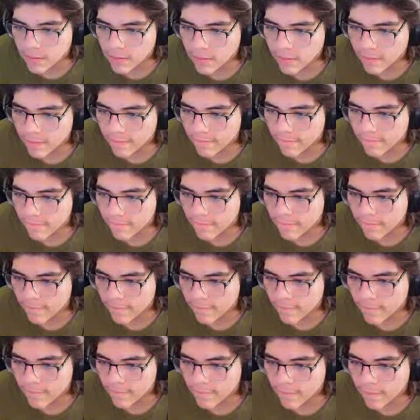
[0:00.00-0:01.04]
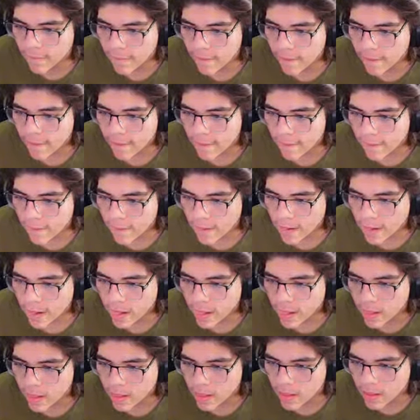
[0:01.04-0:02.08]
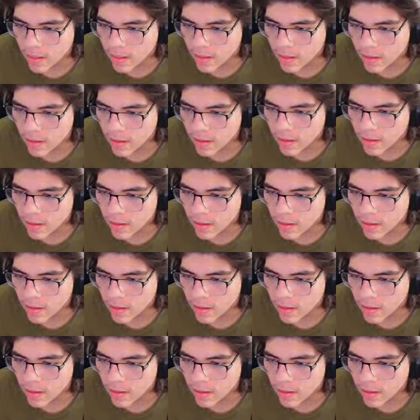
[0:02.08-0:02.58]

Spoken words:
Nothing is said.